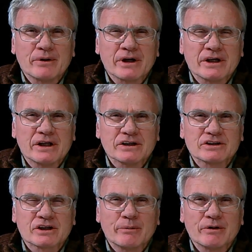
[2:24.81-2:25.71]
Again, it's
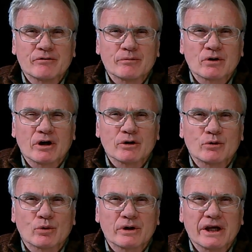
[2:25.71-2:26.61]
coming from
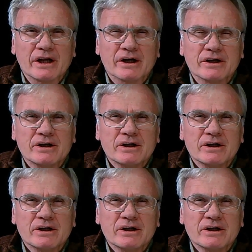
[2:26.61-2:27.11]
contour data.